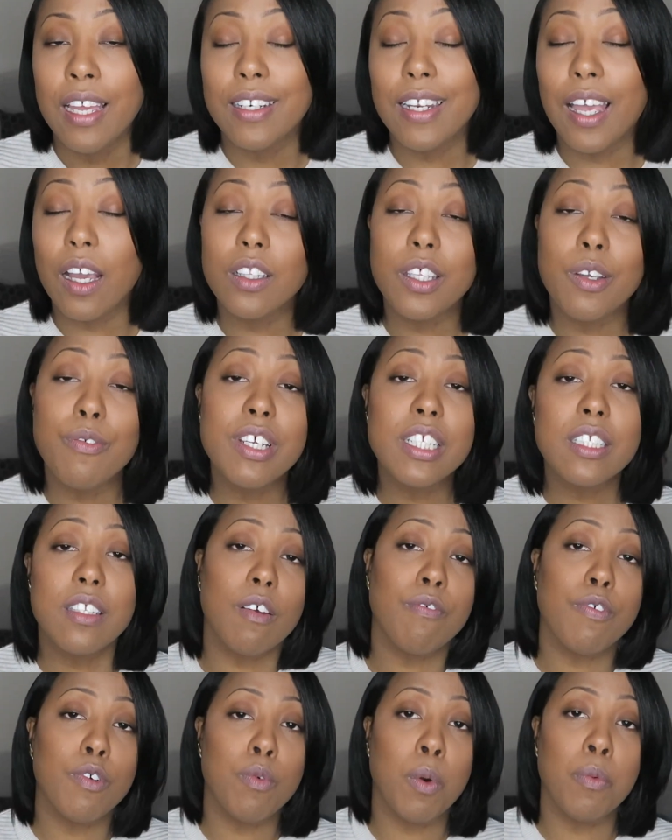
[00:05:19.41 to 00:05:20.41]
Now, there is
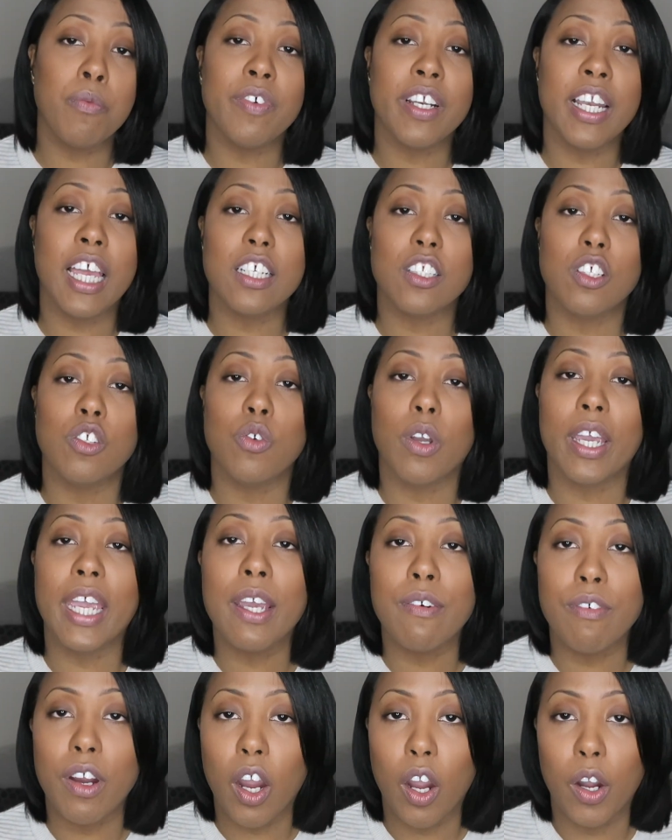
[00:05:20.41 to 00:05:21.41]
nothing wrong with relaxing your
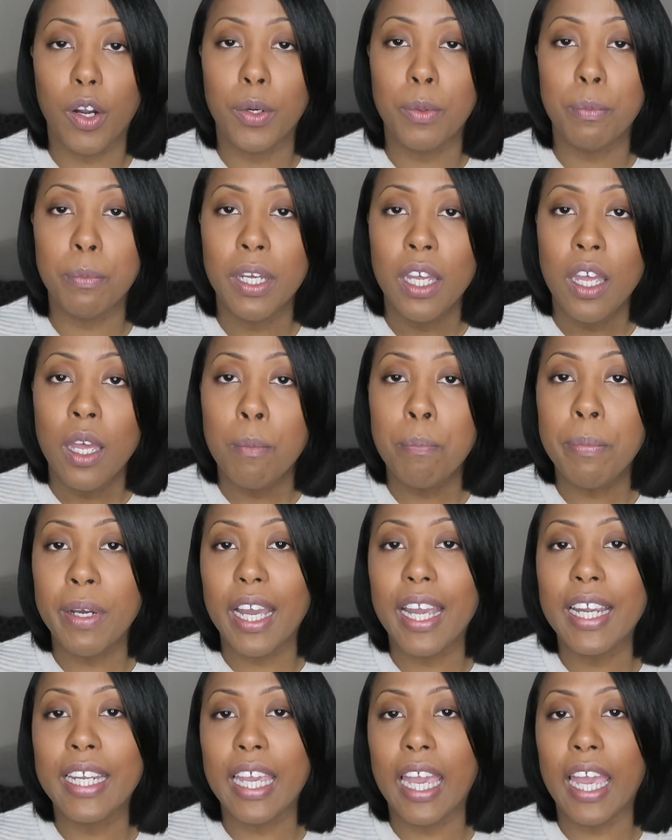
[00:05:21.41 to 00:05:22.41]
hair at home,
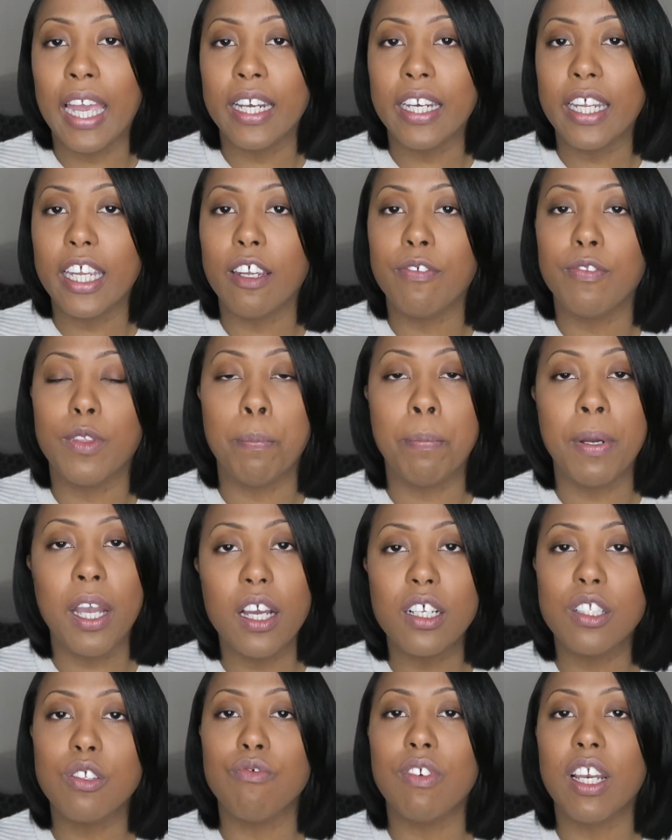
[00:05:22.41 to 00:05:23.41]
but again, if the
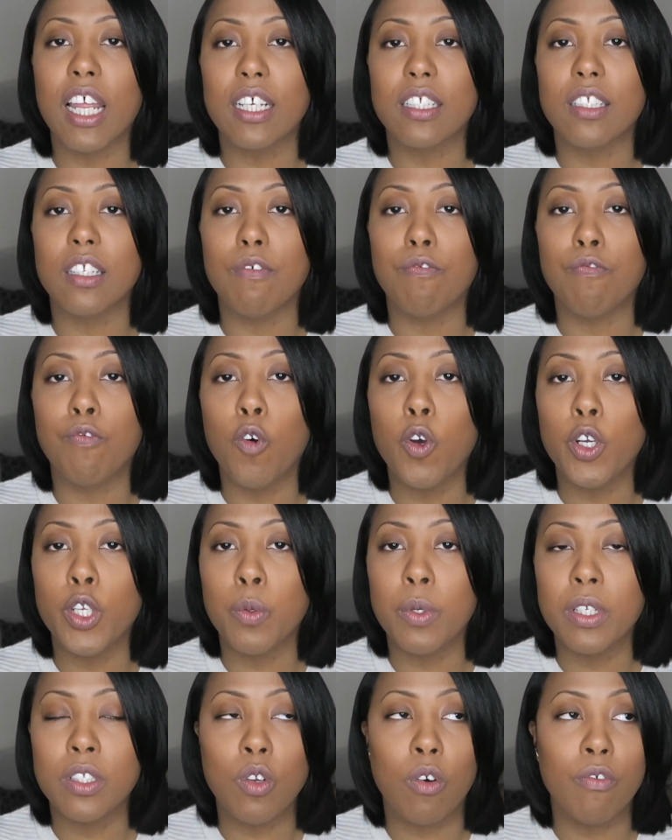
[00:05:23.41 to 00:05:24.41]
person relaxing it for
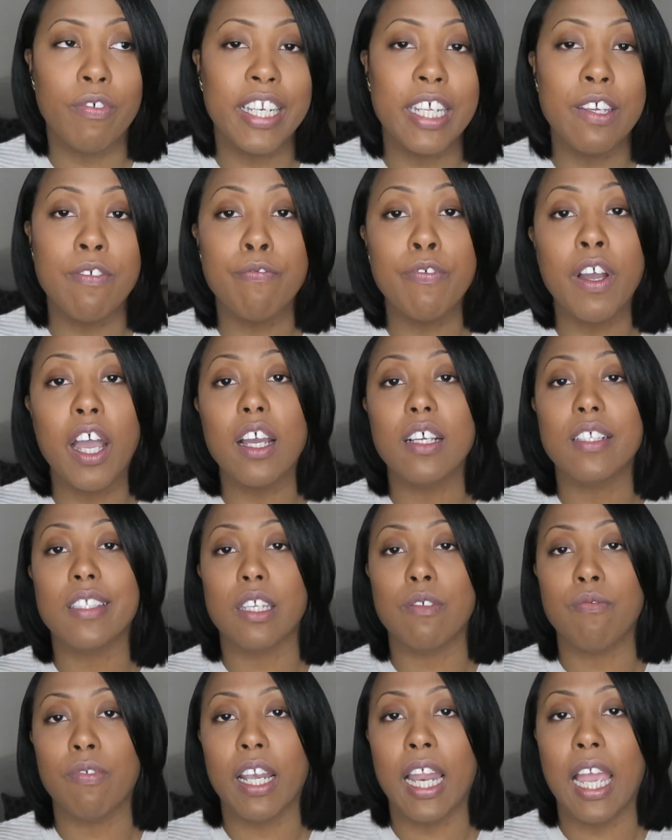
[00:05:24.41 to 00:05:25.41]
you is not really
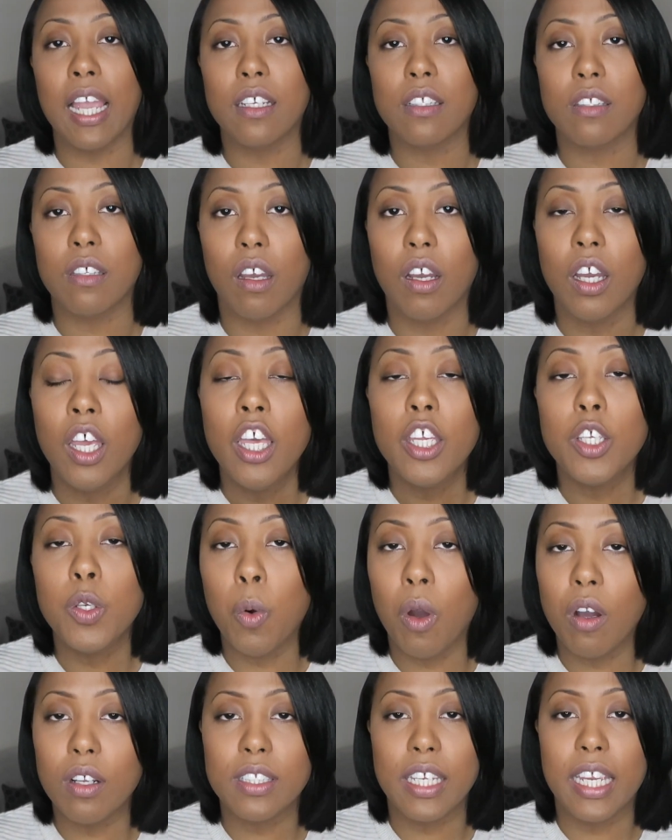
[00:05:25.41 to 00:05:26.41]
versed in relaxer,
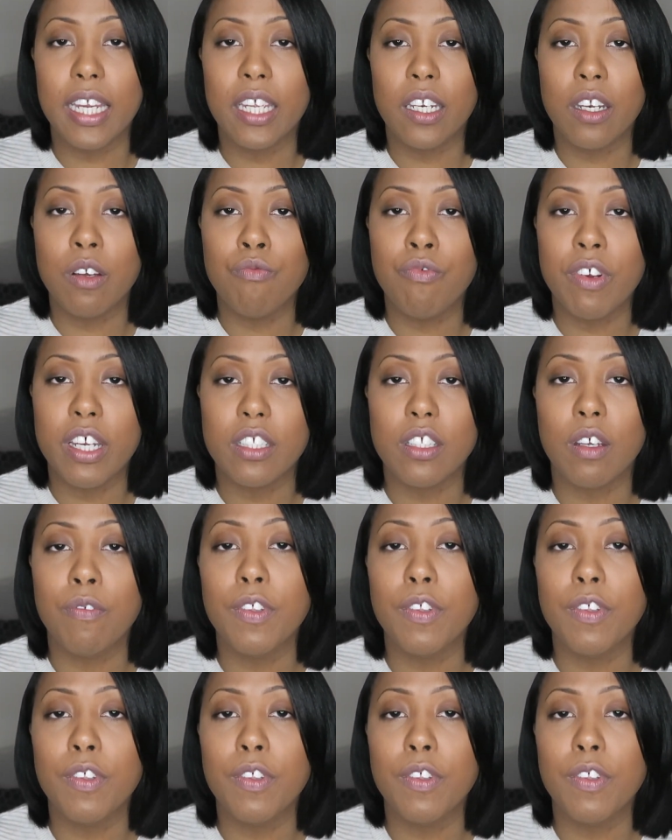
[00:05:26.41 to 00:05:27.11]
you are taking a risk.